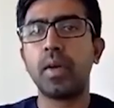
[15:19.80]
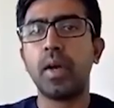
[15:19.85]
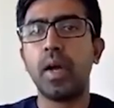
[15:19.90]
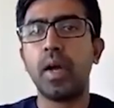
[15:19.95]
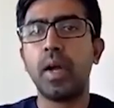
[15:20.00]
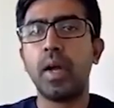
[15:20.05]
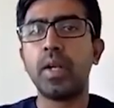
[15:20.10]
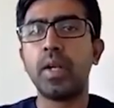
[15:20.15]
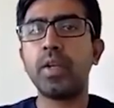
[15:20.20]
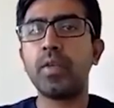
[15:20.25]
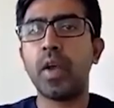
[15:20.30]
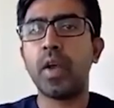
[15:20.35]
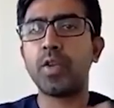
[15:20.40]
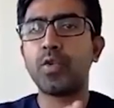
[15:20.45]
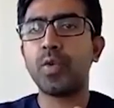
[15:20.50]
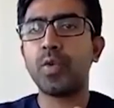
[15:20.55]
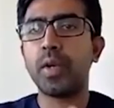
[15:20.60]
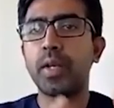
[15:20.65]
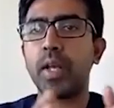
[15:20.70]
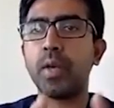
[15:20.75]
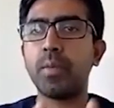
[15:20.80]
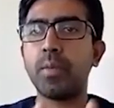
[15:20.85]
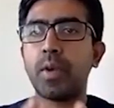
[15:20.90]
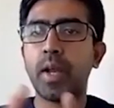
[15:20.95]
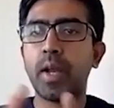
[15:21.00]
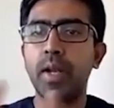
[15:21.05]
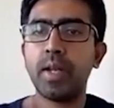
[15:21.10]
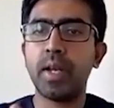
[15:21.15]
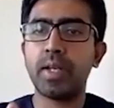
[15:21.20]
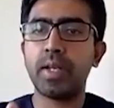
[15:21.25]
neoadjuvant
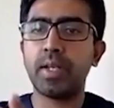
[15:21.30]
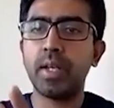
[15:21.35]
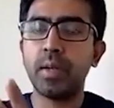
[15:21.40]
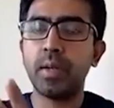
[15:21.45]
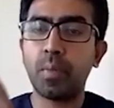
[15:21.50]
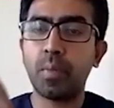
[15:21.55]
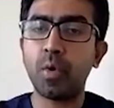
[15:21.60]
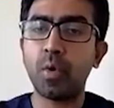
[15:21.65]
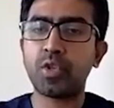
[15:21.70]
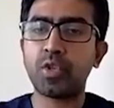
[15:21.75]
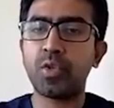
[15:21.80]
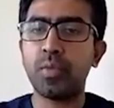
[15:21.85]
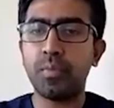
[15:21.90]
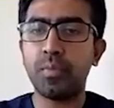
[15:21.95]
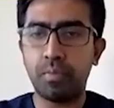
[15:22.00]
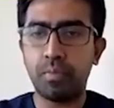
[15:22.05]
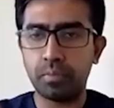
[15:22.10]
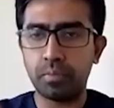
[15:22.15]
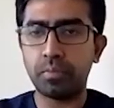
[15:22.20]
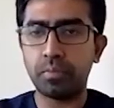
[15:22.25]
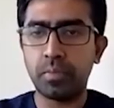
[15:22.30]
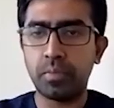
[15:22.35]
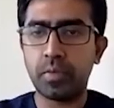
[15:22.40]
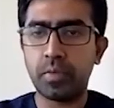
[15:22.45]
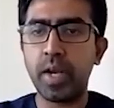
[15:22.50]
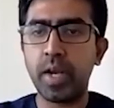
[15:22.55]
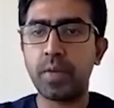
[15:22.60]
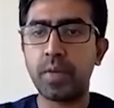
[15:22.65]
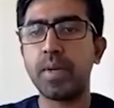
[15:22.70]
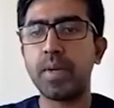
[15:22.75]
chemoradiation
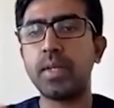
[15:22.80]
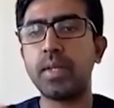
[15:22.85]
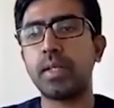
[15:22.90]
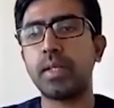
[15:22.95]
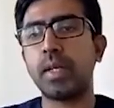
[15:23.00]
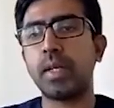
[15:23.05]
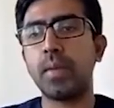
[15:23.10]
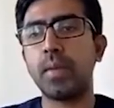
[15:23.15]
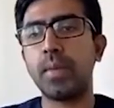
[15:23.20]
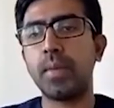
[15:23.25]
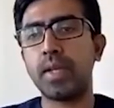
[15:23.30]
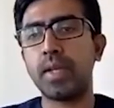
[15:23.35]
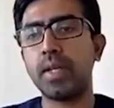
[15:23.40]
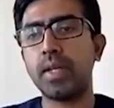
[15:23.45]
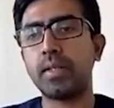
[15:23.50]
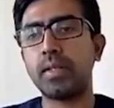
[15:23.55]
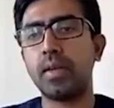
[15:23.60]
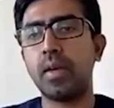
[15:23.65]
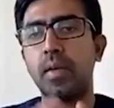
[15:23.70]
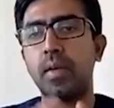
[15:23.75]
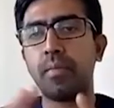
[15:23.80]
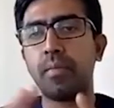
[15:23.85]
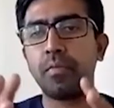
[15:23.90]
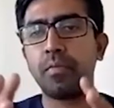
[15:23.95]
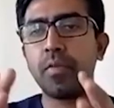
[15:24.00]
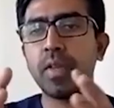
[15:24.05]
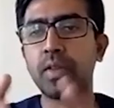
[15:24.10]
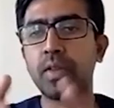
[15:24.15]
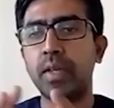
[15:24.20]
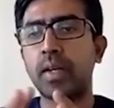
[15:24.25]
post-treatment images
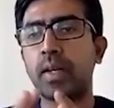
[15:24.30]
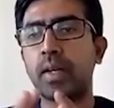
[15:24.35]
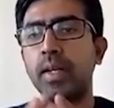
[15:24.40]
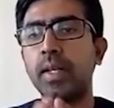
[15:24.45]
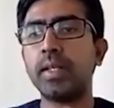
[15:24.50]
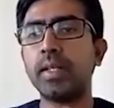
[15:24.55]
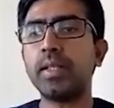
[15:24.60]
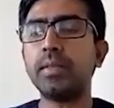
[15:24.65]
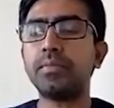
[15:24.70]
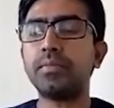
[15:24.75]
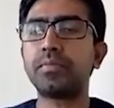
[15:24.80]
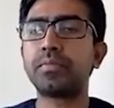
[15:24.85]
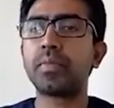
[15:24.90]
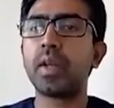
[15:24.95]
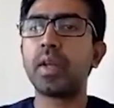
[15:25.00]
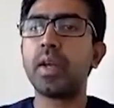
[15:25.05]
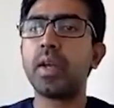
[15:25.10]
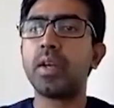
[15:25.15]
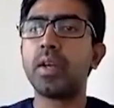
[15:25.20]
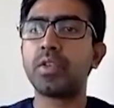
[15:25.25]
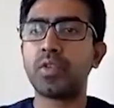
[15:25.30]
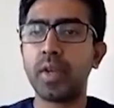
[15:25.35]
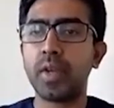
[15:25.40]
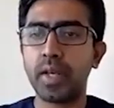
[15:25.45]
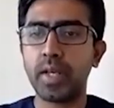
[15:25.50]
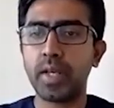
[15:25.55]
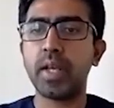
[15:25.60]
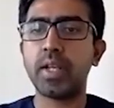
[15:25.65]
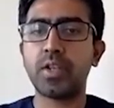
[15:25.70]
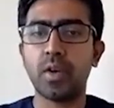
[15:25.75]
with clear
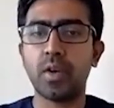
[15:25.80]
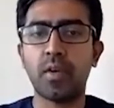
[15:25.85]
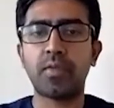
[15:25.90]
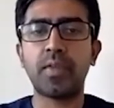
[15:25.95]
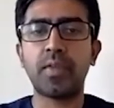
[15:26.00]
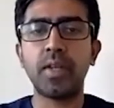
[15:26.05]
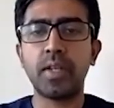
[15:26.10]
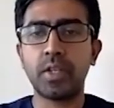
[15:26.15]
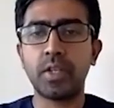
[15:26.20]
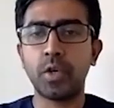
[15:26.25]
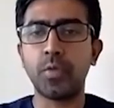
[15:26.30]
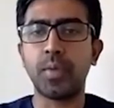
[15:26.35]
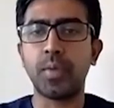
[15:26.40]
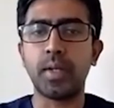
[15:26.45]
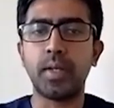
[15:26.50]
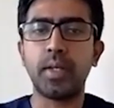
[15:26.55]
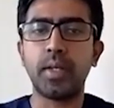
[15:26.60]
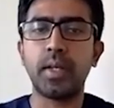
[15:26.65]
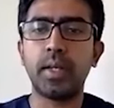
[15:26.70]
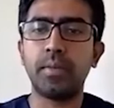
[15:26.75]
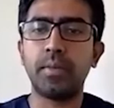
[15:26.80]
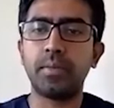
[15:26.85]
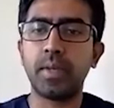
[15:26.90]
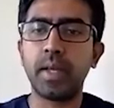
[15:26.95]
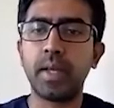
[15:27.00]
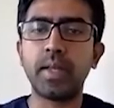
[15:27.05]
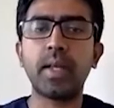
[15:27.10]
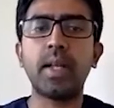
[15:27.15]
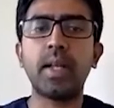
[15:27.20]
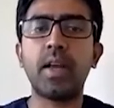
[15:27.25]
shrinkage of the tumor
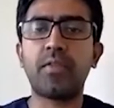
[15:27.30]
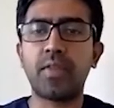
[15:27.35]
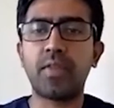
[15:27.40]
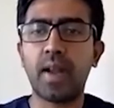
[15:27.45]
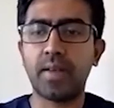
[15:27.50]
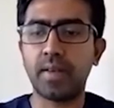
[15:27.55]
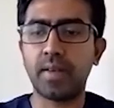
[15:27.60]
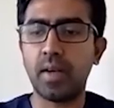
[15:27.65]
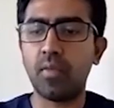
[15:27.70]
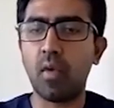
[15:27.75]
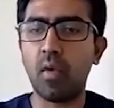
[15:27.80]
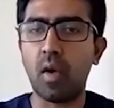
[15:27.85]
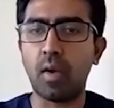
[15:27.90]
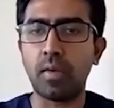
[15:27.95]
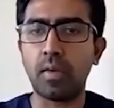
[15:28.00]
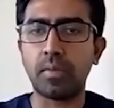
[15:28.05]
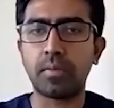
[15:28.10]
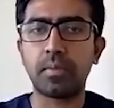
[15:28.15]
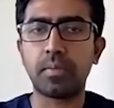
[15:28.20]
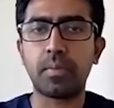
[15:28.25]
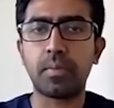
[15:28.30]
in the left lateral wall.